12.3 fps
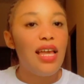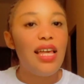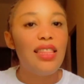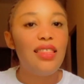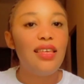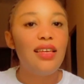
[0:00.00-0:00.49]

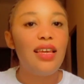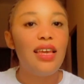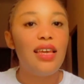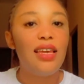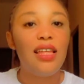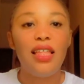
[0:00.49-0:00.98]
I think
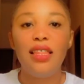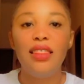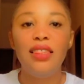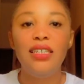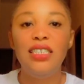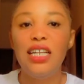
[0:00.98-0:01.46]

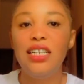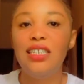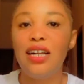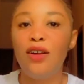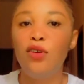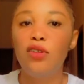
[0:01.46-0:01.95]
the
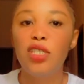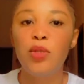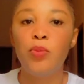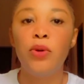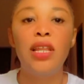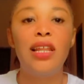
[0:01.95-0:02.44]
charger got
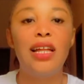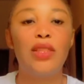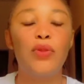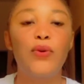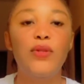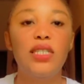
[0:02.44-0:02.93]
spoiled, and I
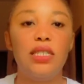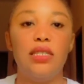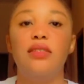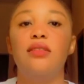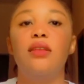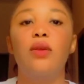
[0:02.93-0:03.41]
thought
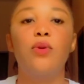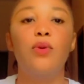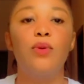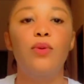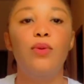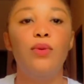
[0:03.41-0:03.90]
it is the
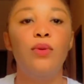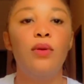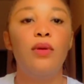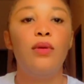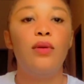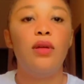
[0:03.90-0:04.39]
whole
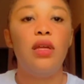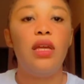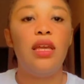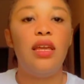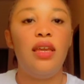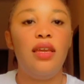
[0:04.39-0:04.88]

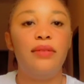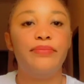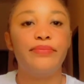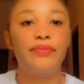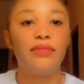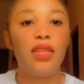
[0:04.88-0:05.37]

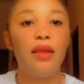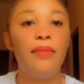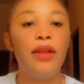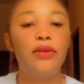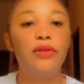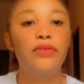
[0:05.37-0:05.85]

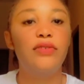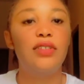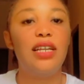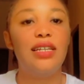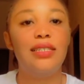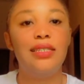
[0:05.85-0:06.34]

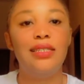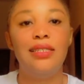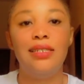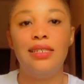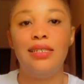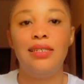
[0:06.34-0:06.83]
microphone
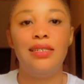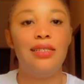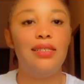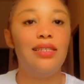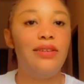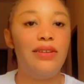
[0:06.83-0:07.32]

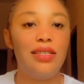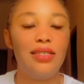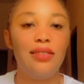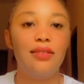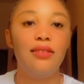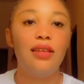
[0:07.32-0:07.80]
and the
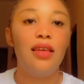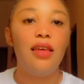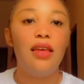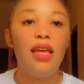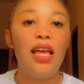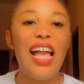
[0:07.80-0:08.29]
rest.
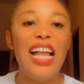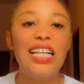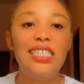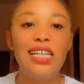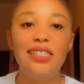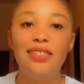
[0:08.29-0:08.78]
I
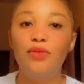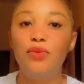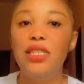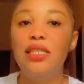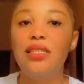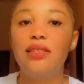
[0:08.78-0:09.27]
charged it
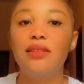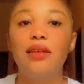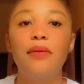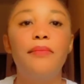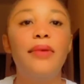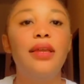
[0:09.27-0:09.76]
with
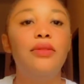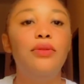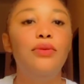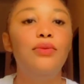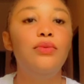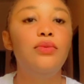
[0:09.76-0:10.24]
my
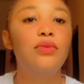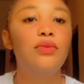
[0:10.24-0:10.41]
new